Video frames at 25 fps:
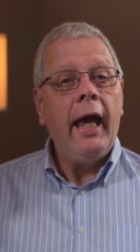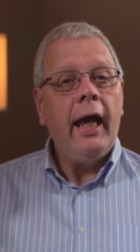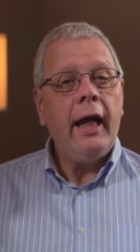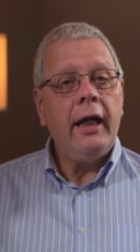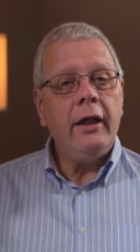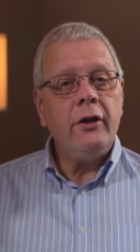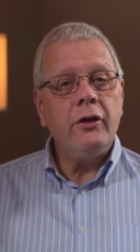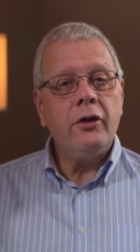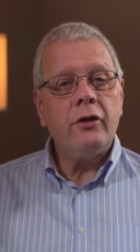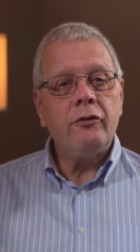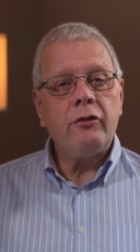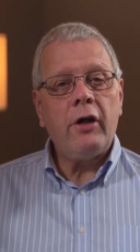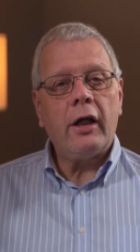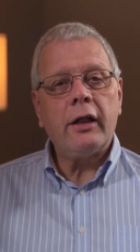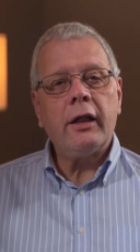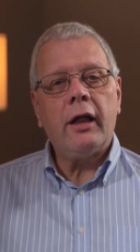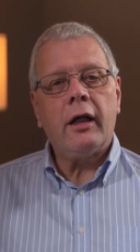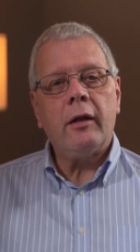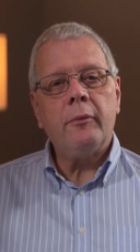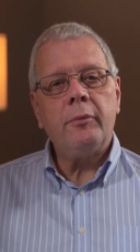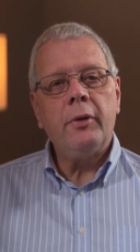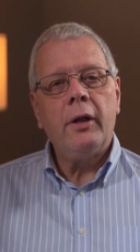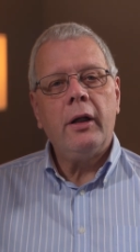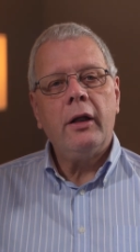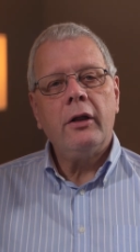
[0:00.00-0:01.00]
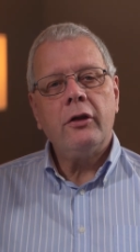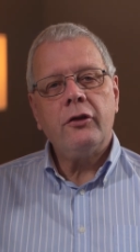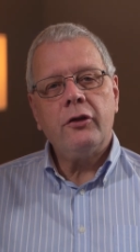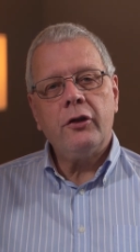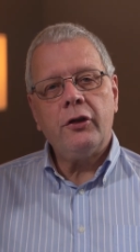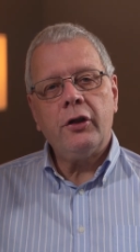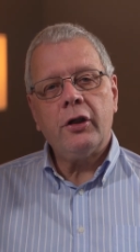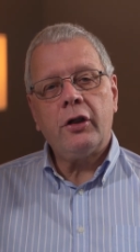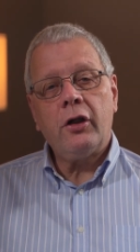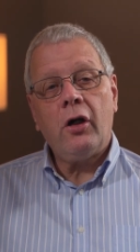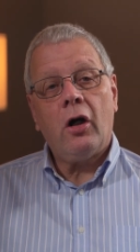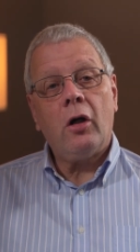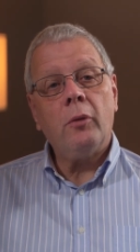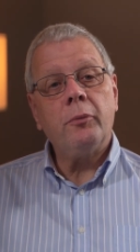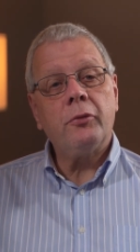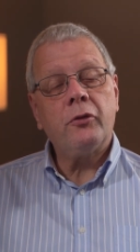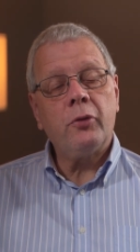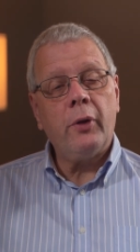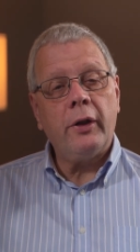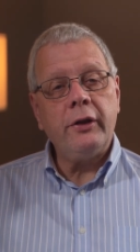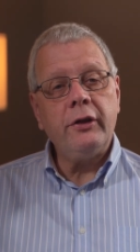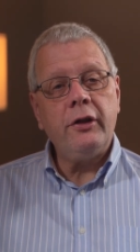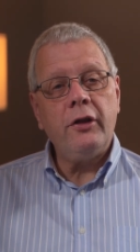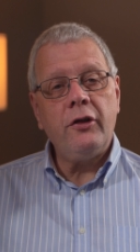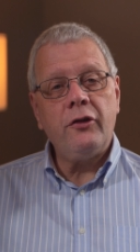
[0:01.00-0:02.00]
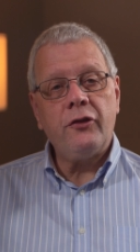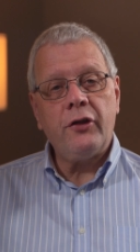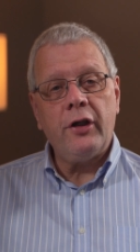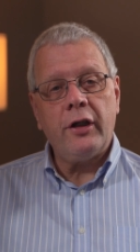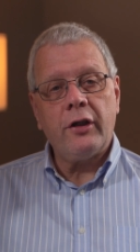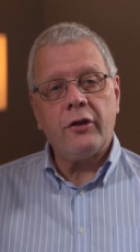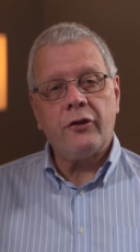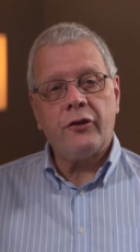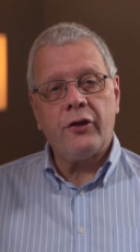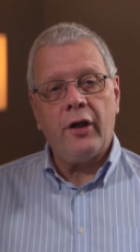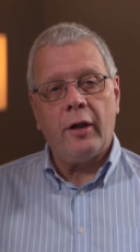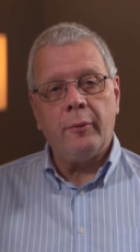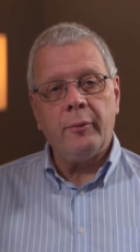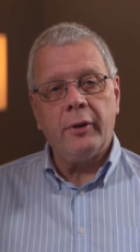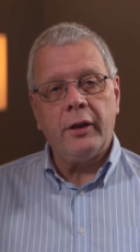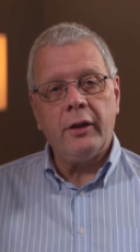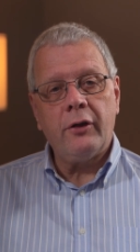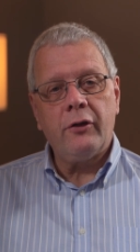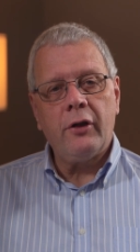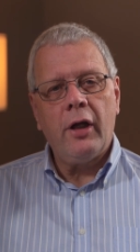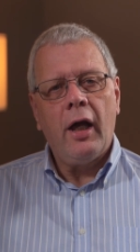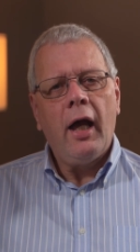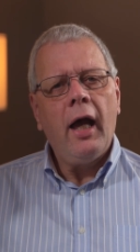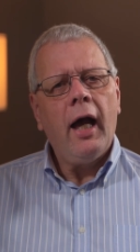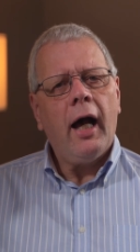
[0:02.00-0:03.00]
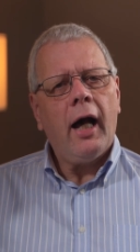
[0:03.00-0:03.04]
In the run up to the COP26 summit,